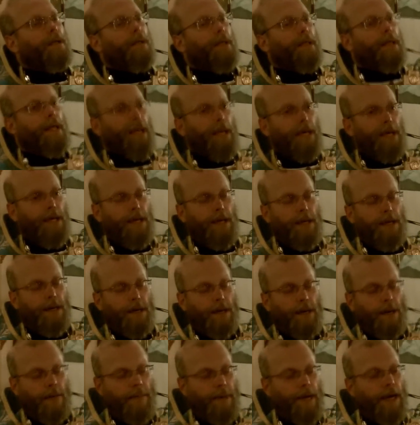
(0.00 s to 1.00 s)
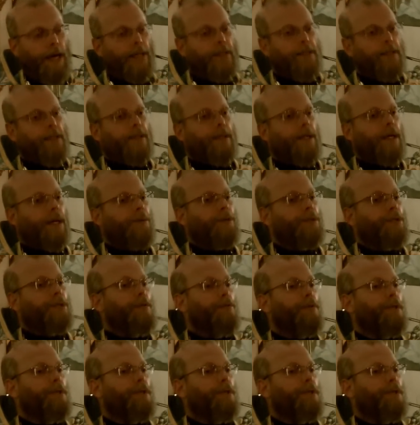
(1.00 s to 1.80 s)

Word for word: that he commanded them to